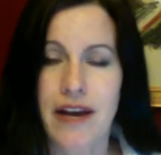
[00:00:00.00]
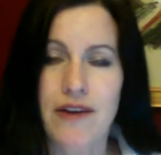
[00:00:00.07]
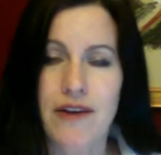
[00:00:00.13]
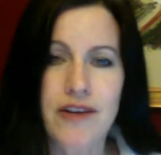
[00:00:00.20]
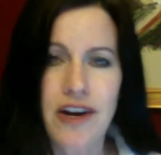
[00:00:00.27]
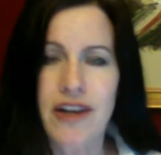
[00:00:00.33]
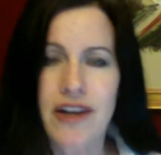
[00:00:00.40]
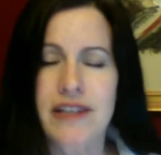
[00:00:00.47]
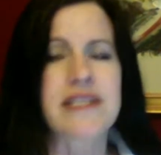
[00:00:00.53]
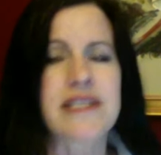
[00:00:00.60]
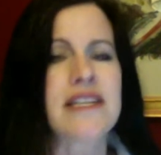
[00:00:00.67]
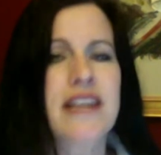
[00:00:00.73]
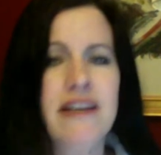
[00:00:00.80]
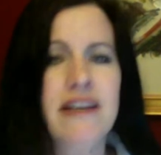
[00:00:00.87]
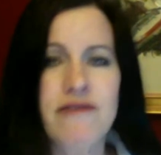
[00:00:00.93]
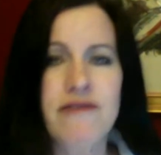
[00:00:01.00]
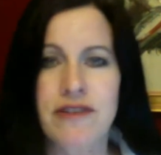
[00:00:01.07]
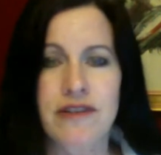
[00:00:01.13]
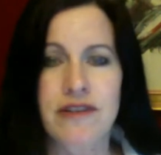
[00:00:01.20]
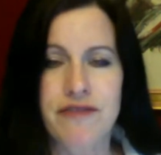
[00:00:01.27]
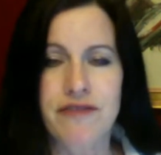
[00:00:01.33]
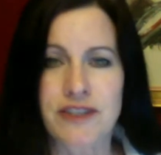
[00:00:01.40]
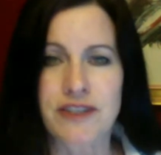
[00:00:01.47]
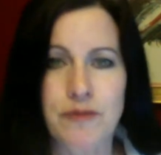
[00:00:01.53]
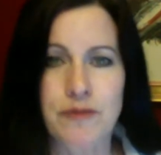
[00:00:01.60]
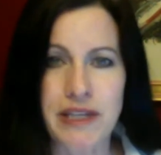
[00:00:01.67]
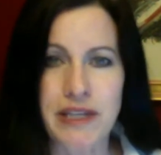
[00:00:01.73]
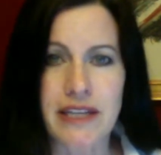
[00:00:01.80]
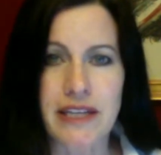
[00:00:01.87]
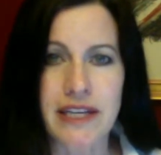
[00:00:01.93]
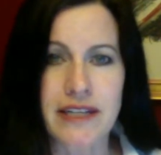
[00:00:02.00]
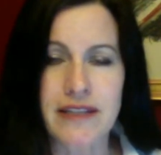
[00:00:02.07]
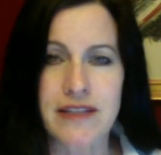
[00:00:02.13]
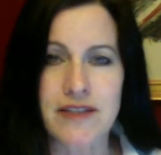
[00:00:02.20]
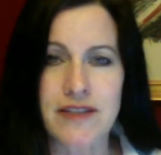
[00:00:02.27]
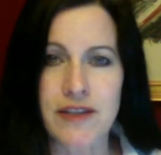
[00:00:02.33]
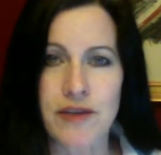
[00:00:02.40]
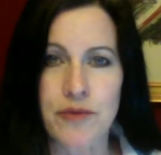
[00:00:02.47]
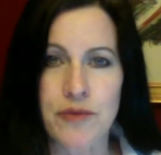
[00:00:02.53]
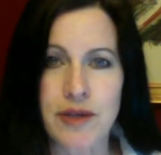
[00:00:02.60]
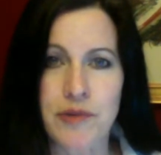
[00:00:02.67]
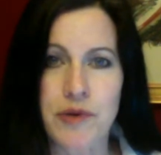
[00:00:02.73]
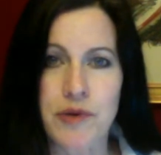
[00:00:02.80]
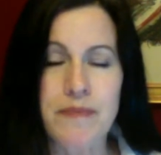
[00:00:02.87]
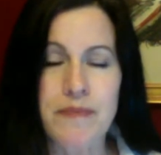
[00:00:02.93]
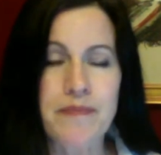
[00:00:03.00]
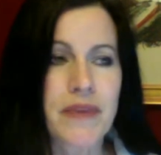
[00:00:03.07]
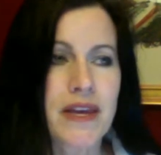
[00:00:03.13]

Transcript: Alcohol has never affected me like it does other people.